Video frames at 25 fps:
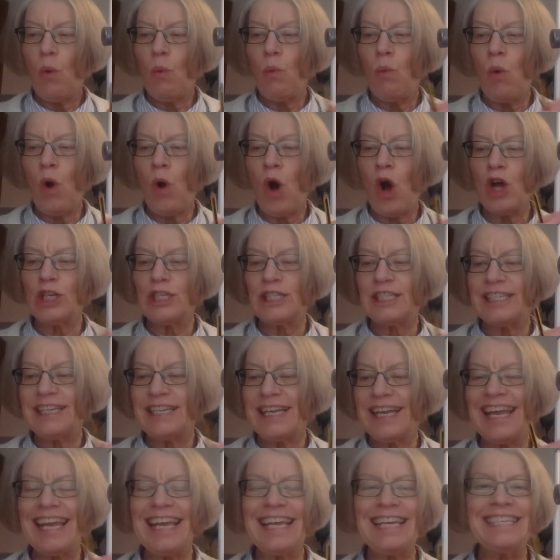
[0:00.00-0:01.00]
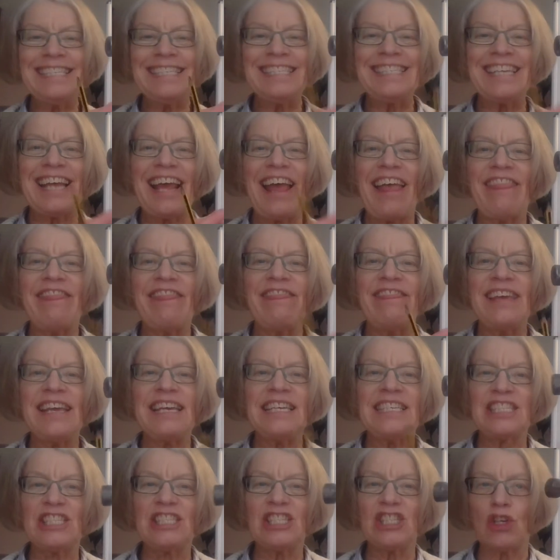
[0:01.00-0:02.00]
What is
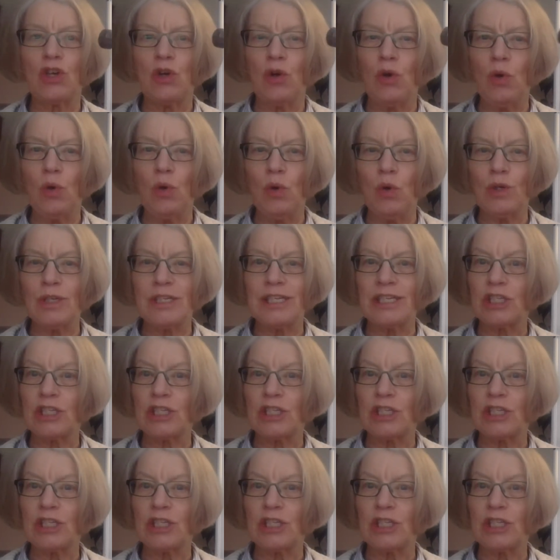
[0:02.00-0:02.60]
this called?